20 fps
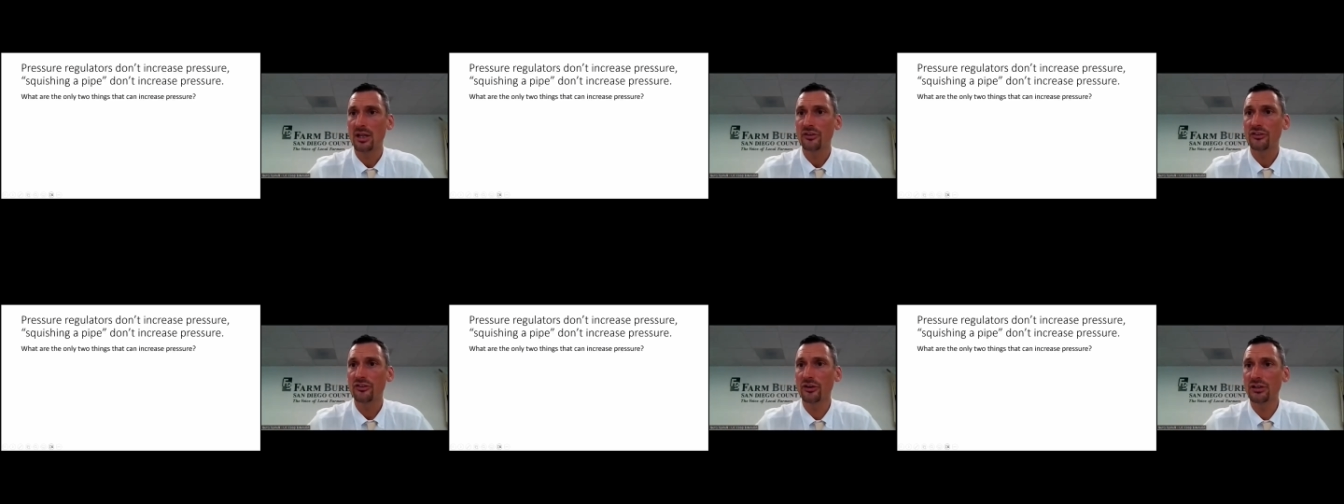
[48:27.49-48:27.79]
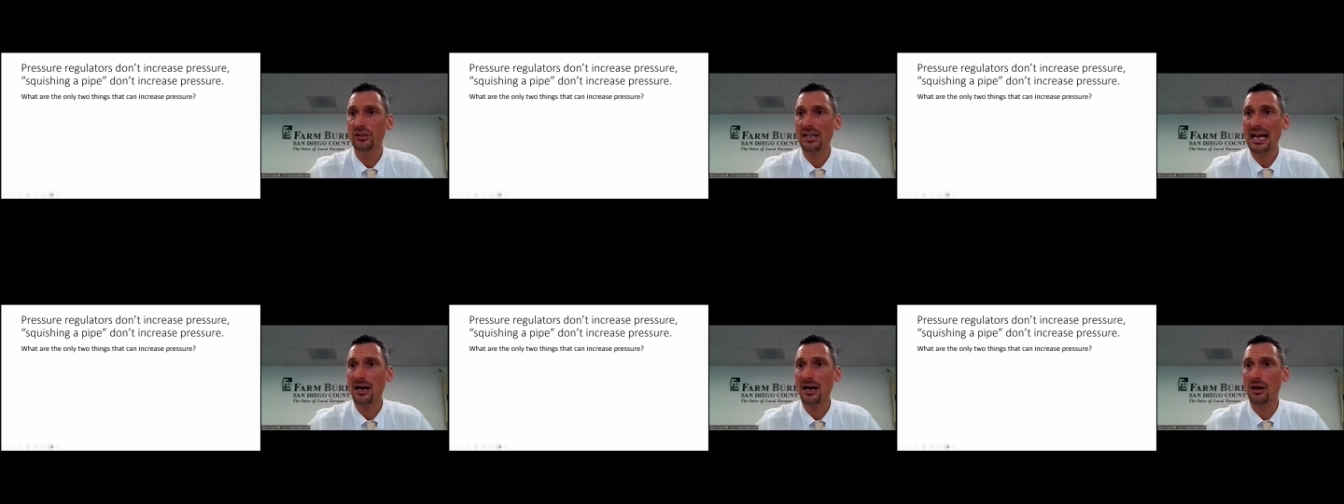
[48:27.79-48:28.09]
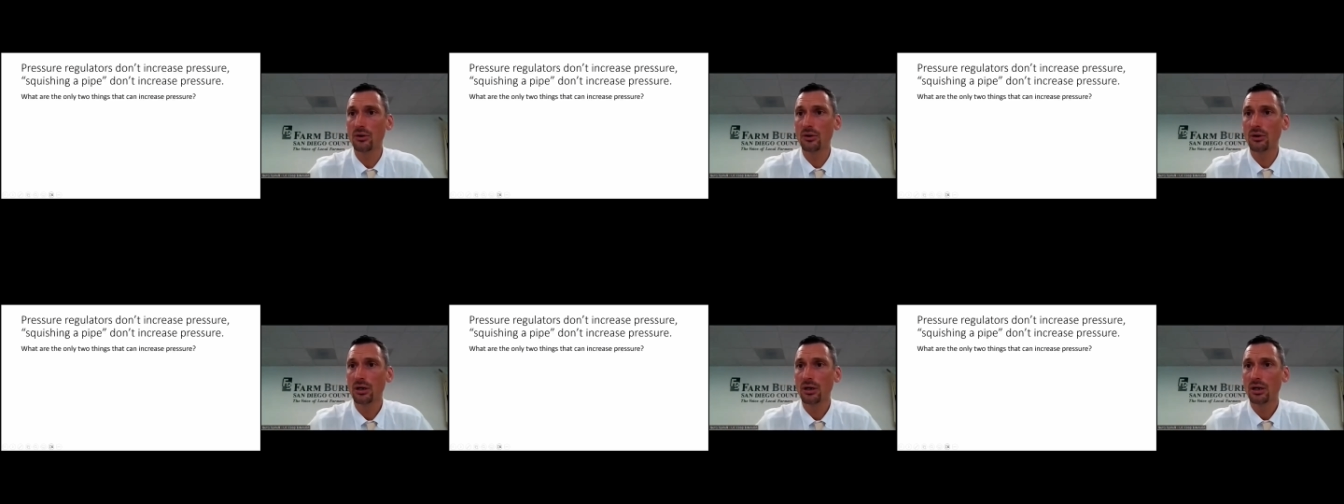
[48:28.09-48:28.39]
so
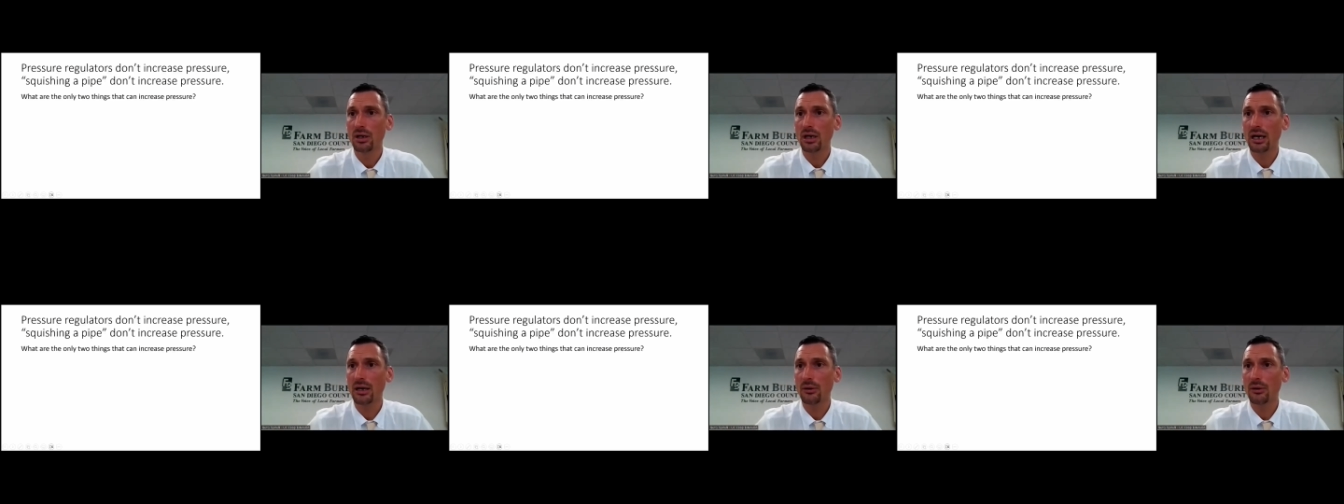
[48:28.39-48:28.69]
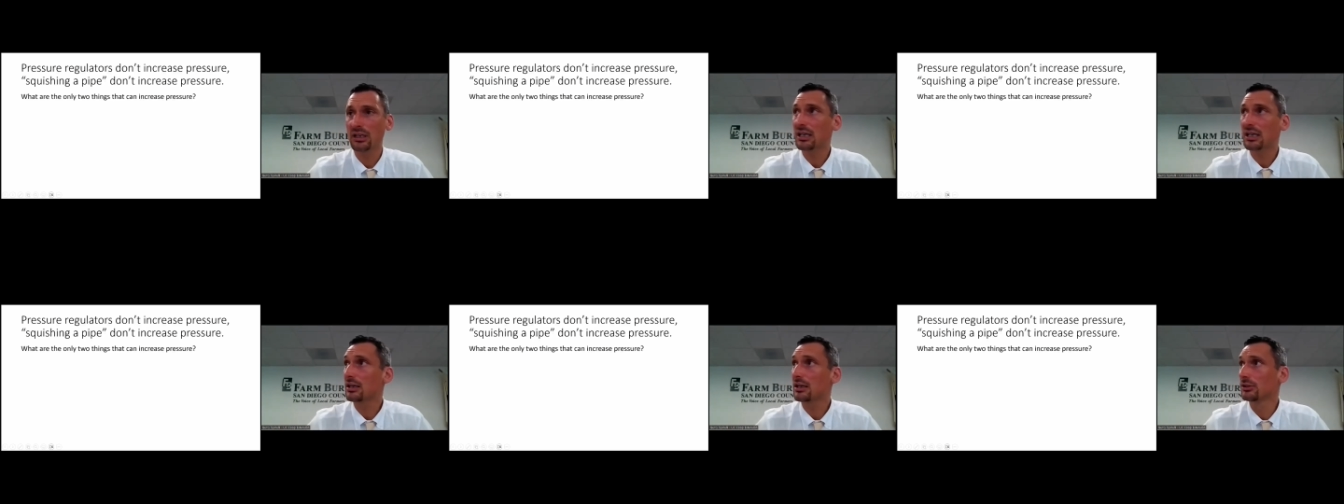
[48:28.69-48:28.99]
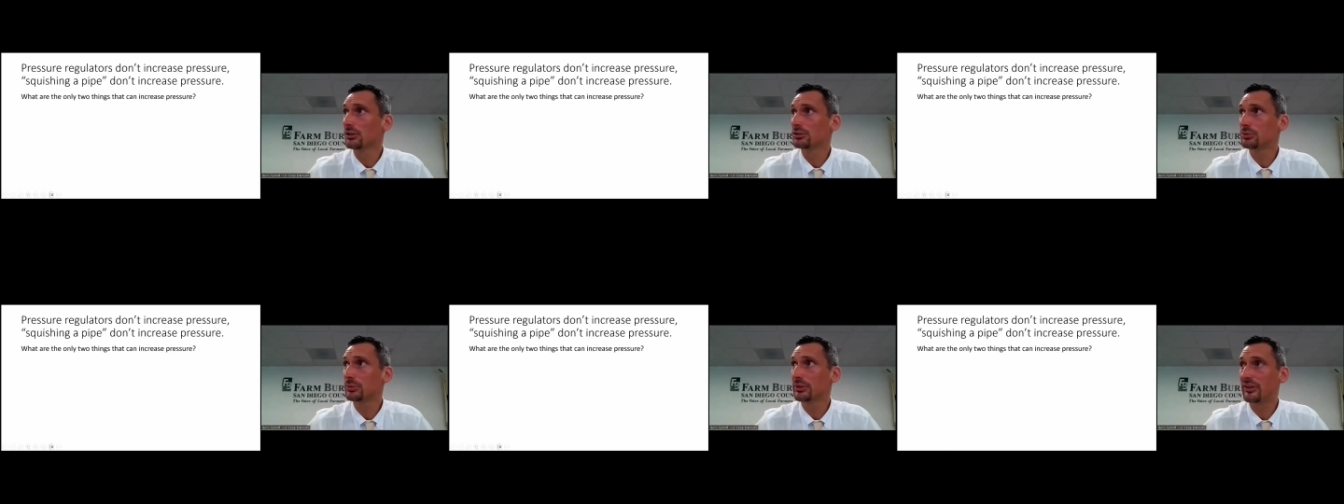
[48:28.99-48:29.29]
now I want to
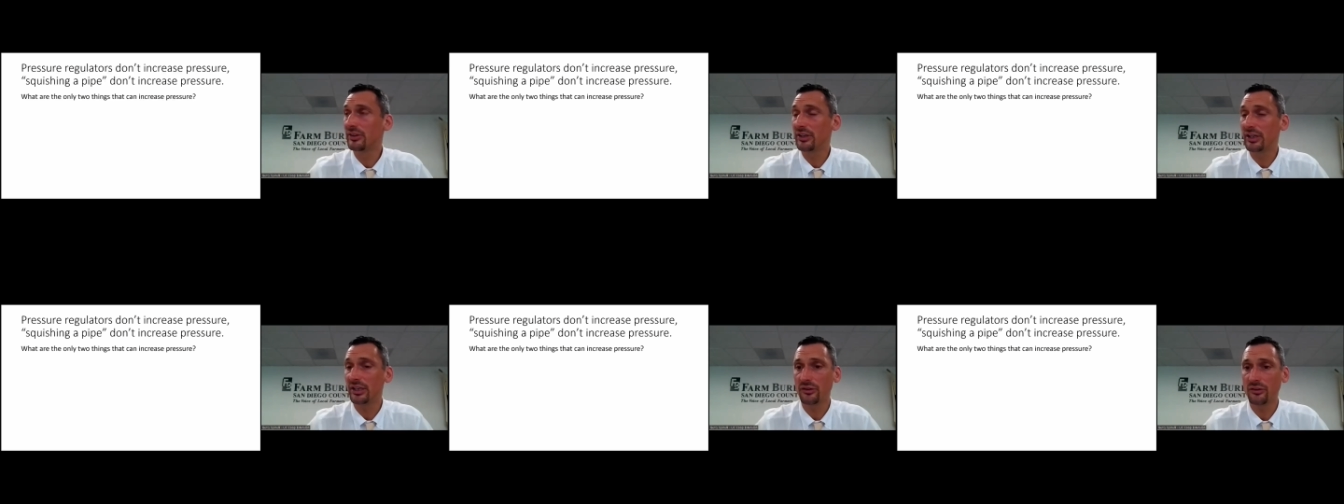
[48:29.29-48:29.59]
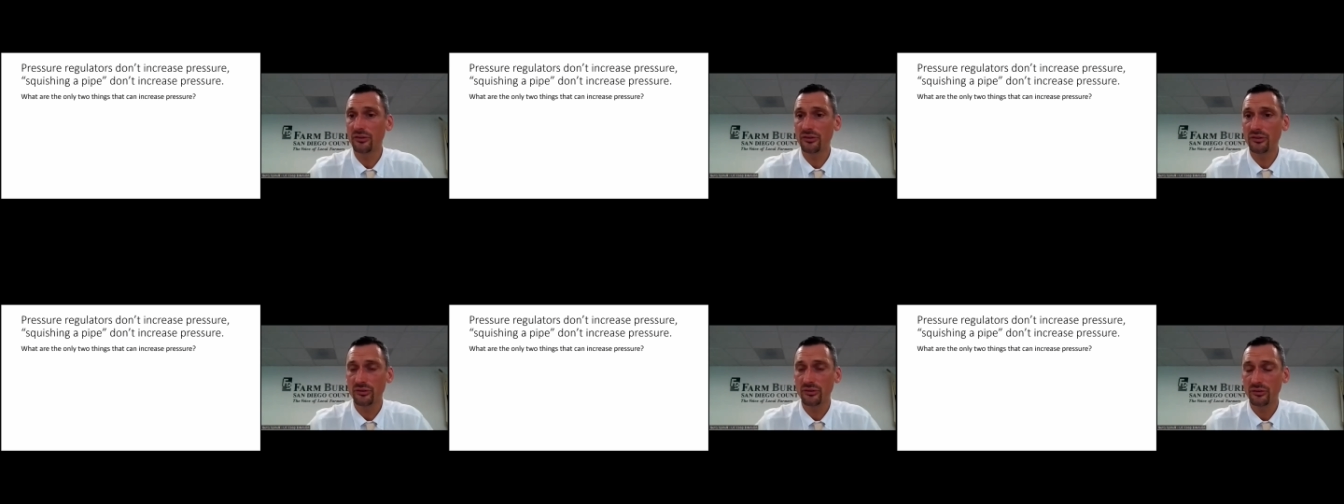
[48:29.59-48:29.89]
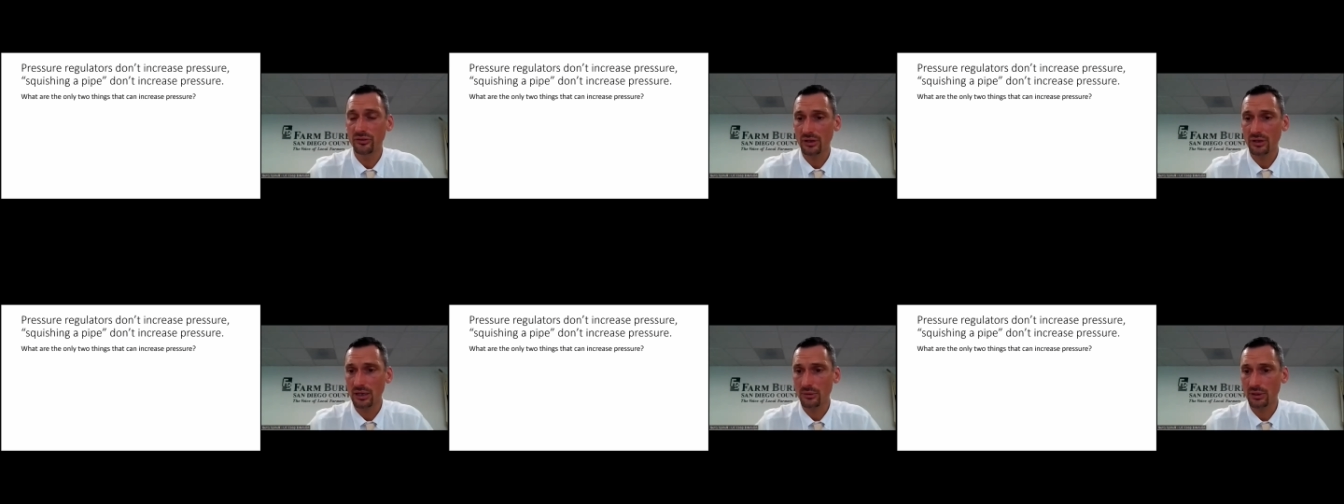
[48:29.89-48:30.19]
close with this.
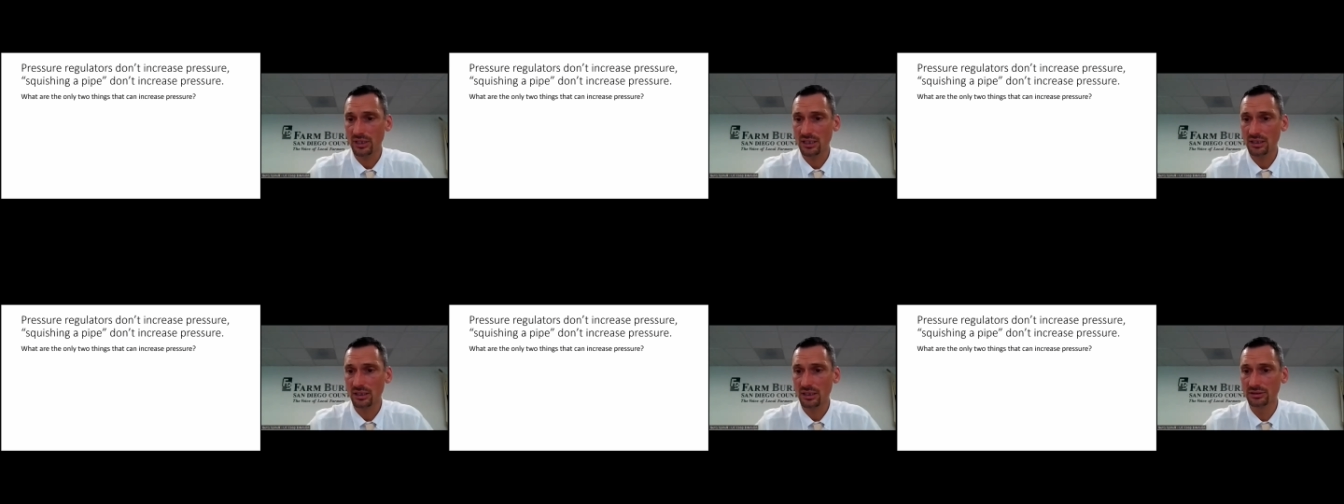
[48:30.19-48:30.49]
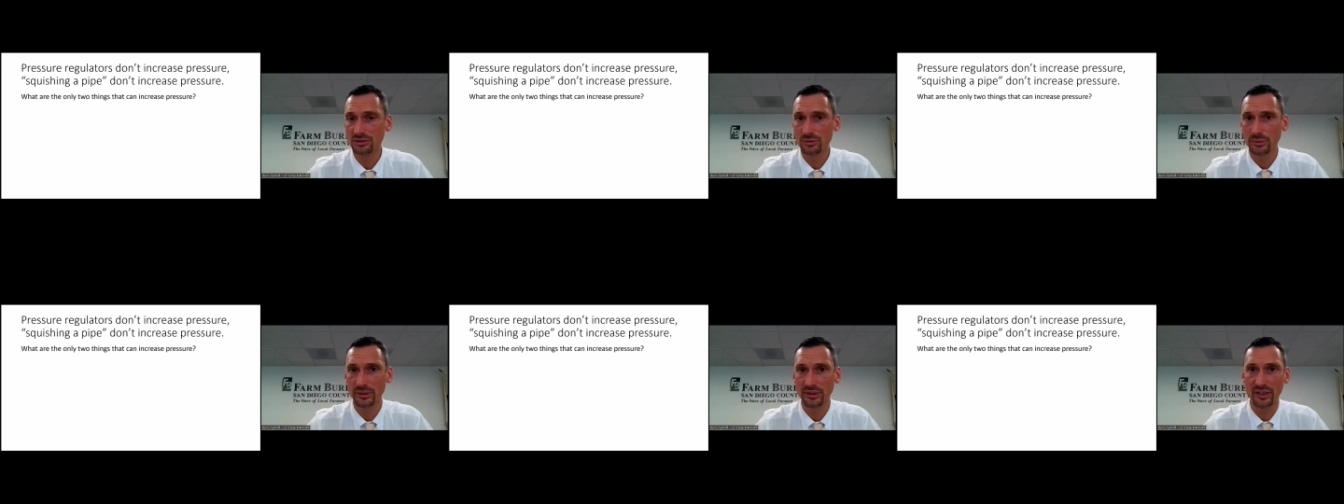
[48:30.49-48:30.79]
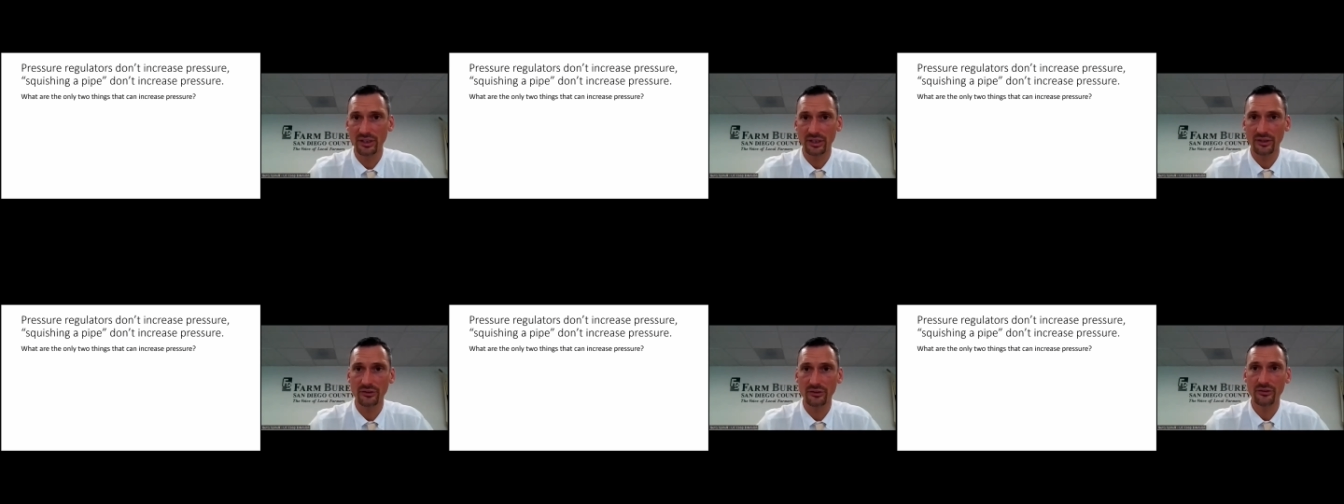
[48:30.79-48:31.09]
I want to close
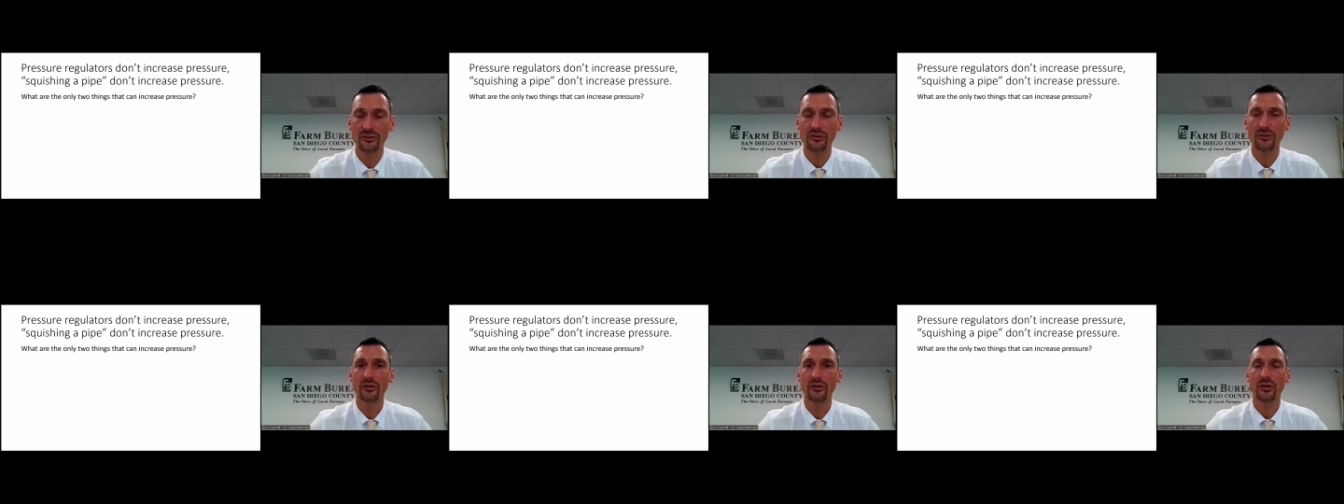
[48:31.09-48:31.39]
with this.